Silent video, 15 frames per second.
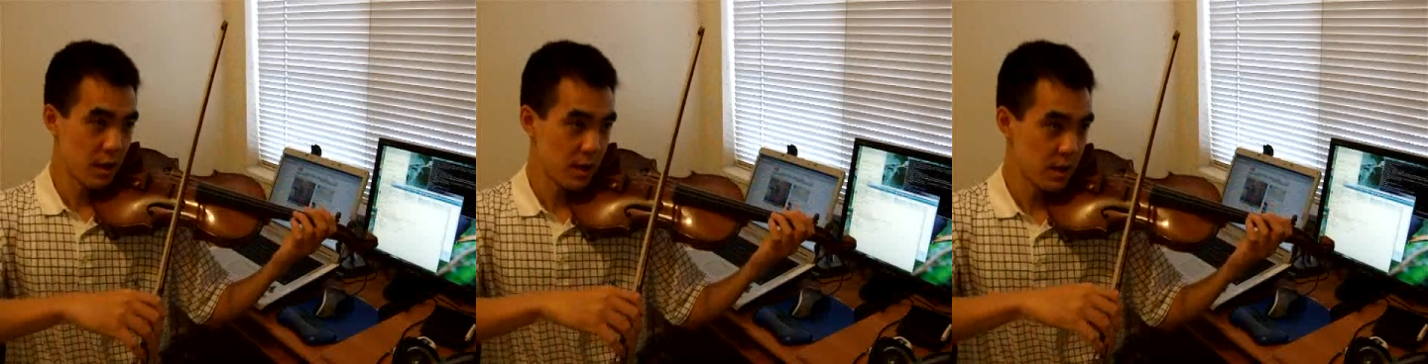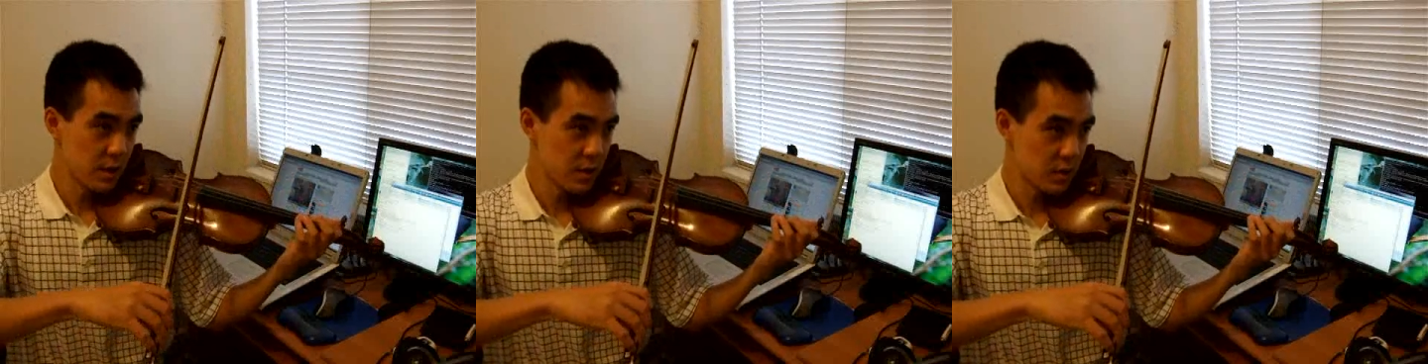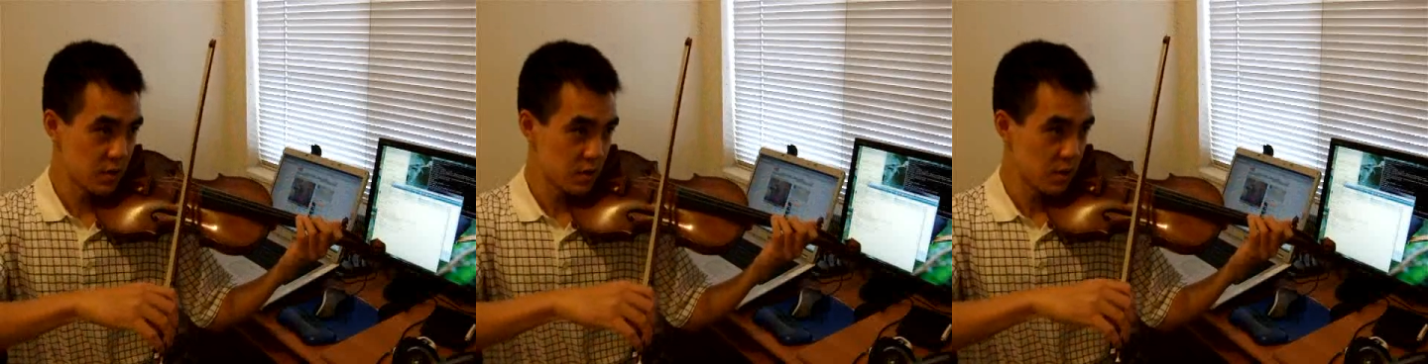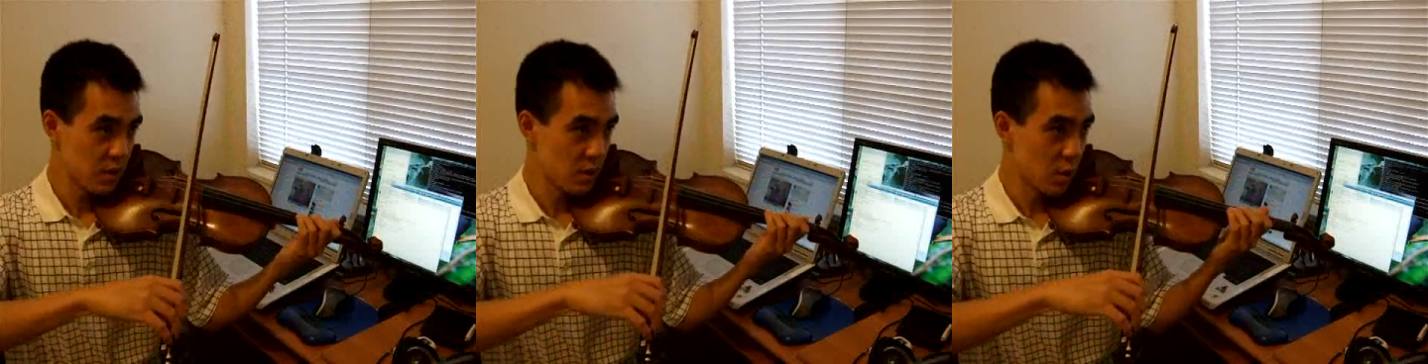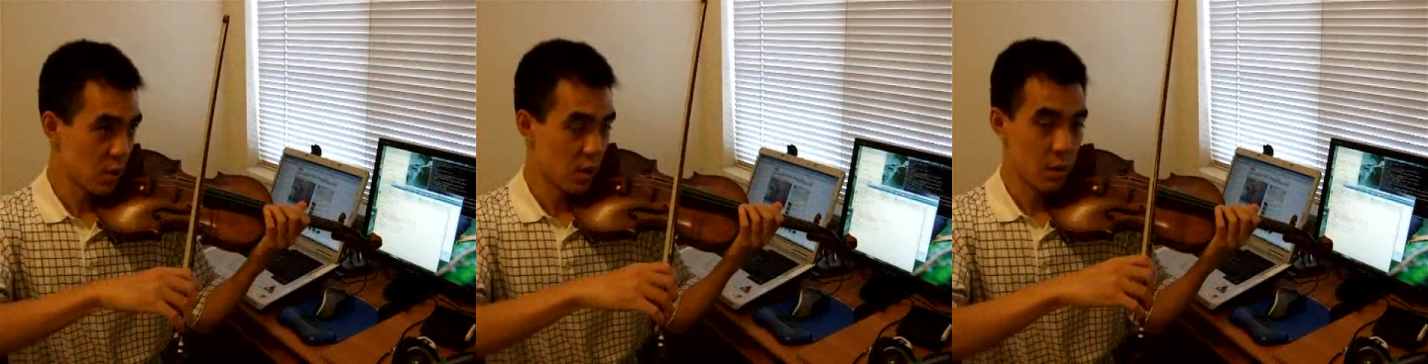
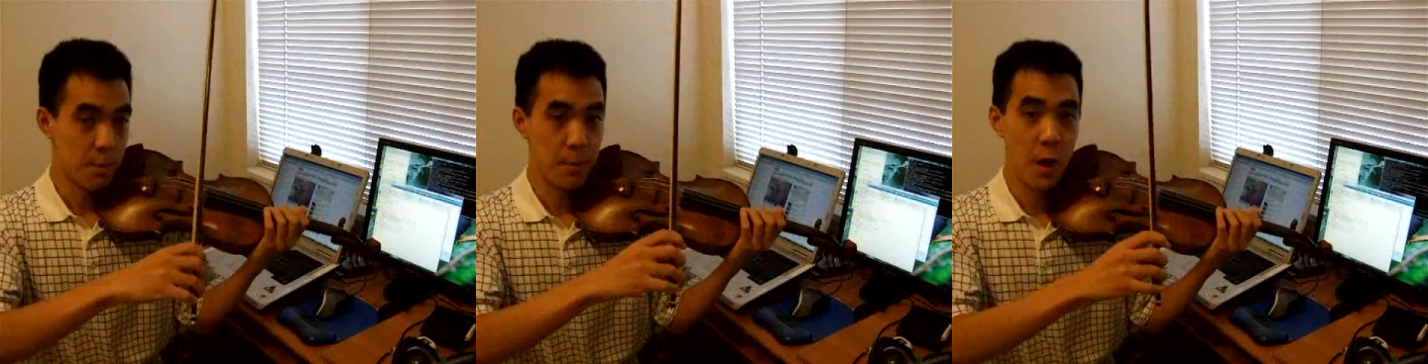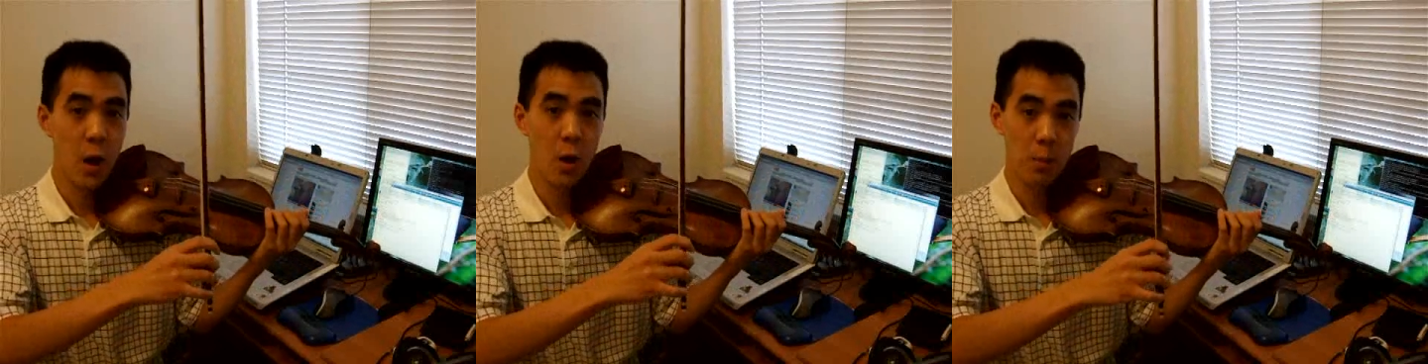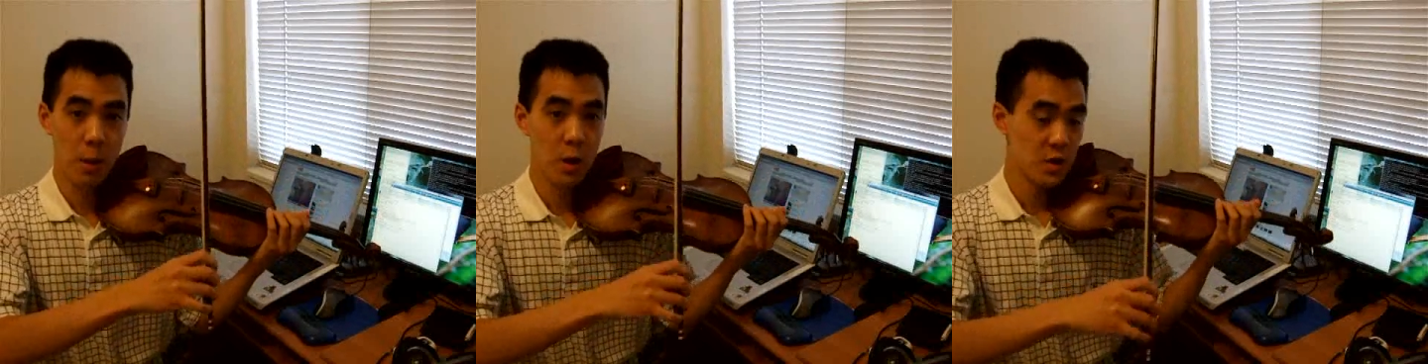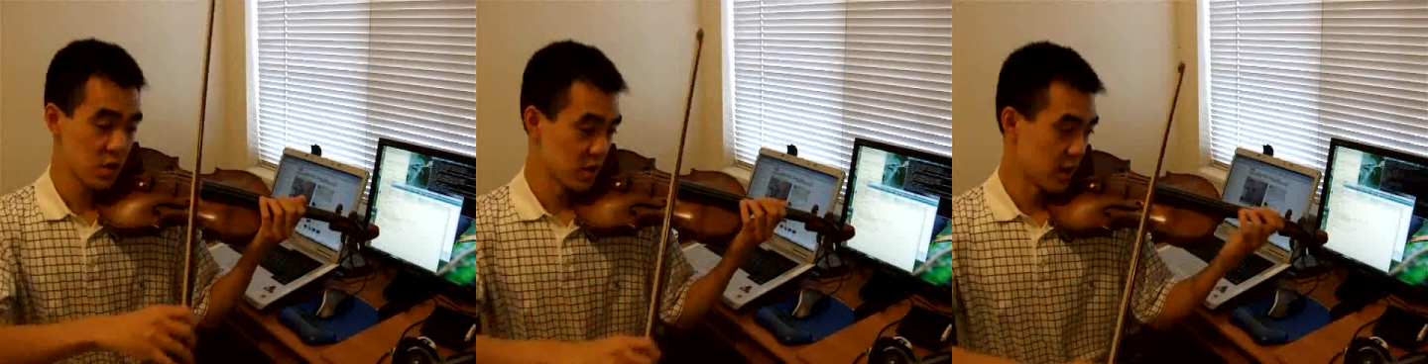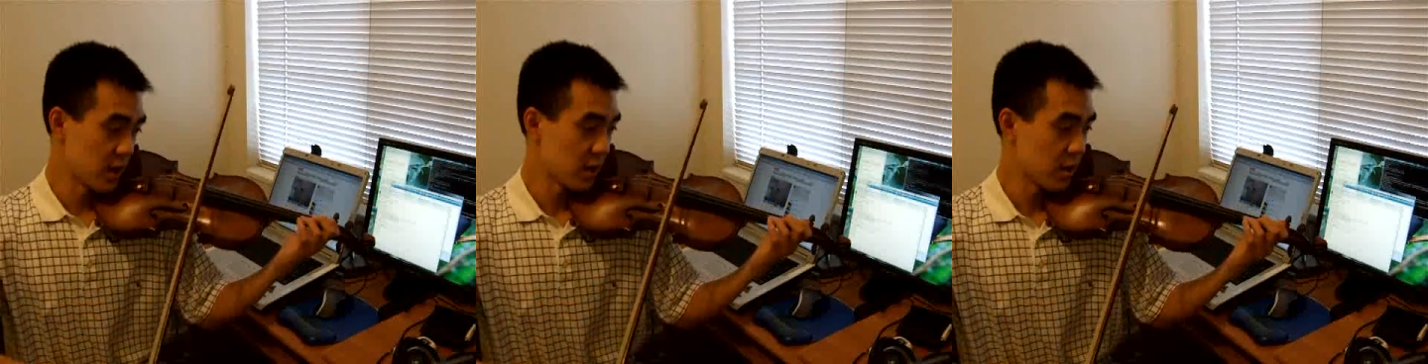is your bow
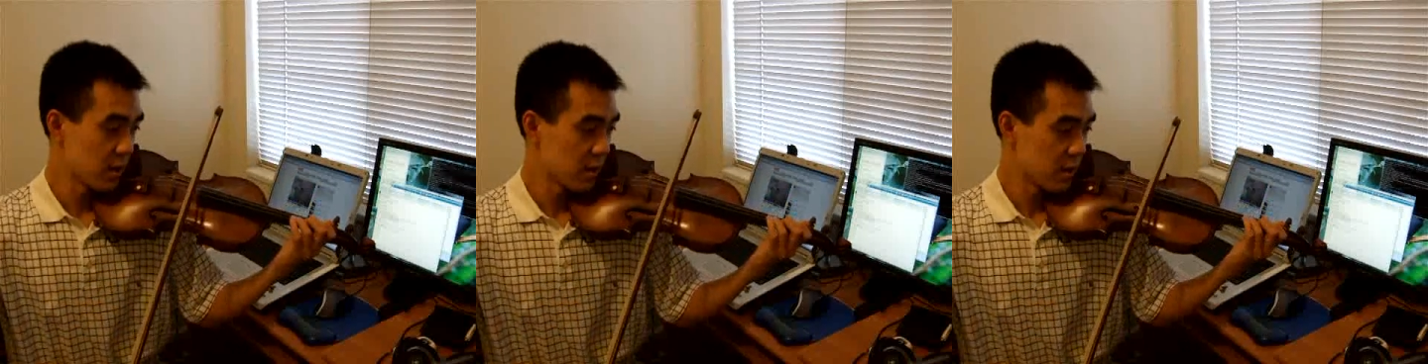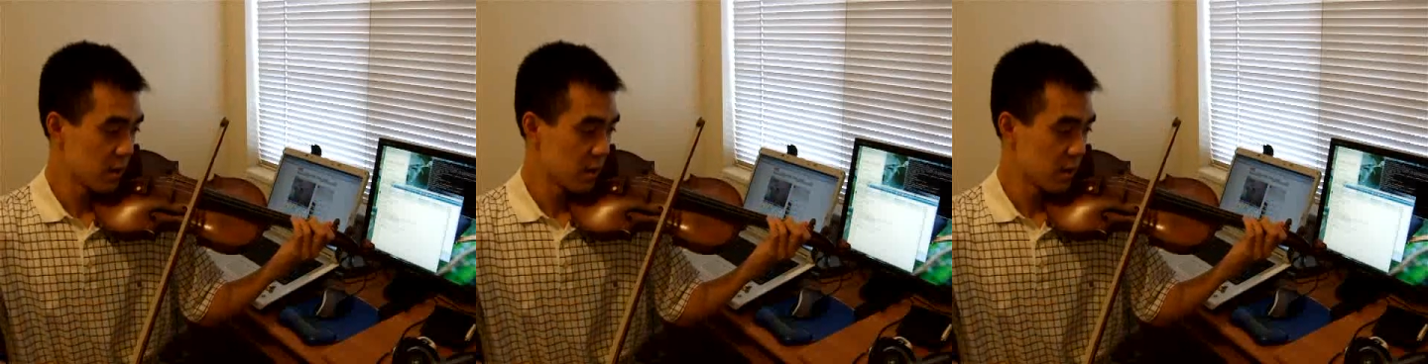mostly.